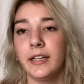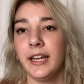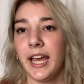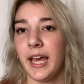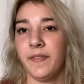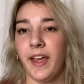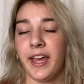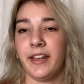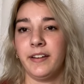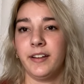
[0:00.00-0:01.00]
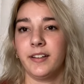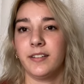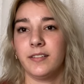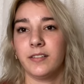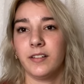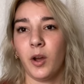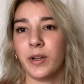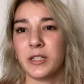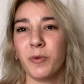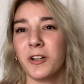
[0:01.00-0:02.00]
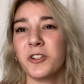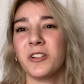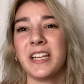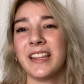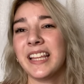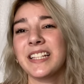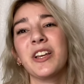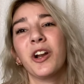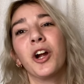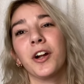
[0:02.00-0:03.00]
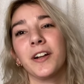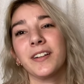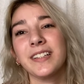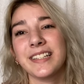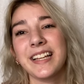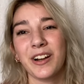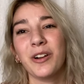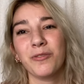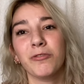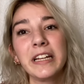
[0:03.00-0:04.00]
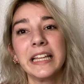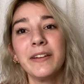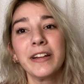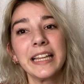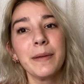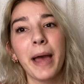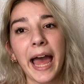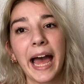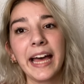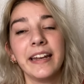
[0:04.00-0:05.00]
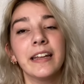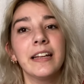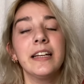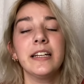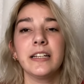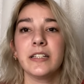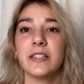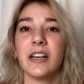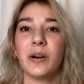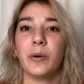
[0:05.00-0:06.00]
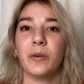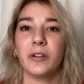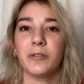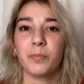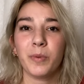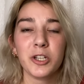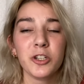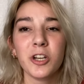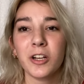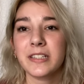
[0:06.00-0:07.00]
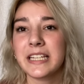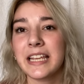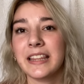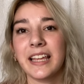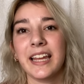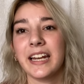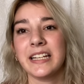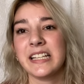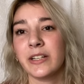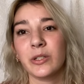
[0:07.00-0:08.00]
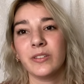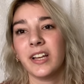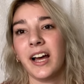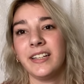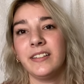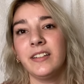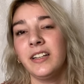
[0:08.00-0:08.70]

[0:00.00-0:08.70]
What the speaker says: and then going to brush your teeth. That's gonna hurt. That's gonna hurt really, really bad. So brush your dog's teeth and get a dental done.